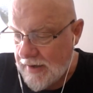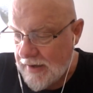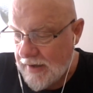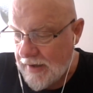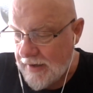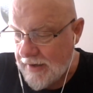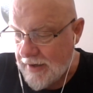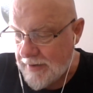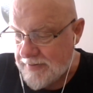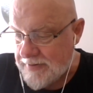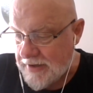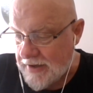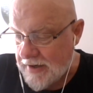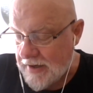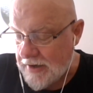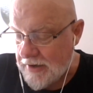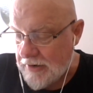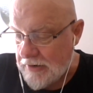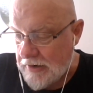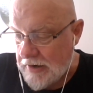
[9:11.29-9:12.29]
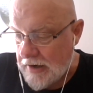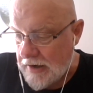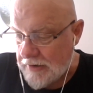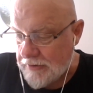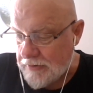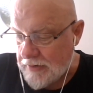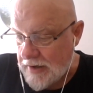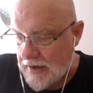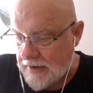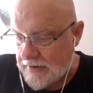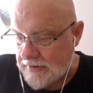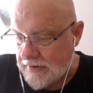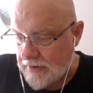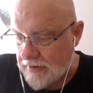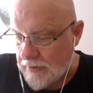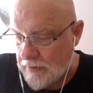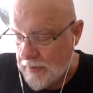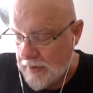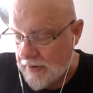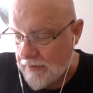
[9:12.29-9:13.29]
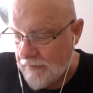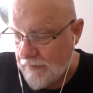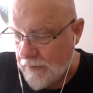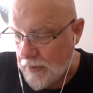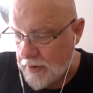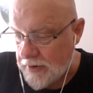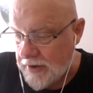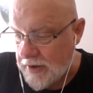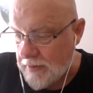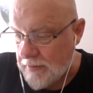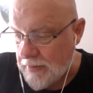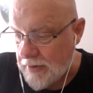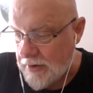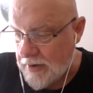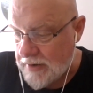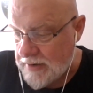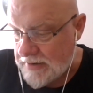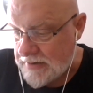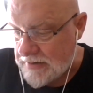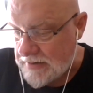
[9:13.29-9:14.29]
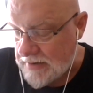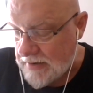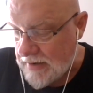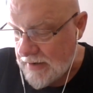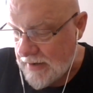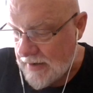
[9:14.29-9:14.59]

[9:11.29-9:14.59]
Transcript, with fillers: He kept signing a new contract till he'd written 14 books.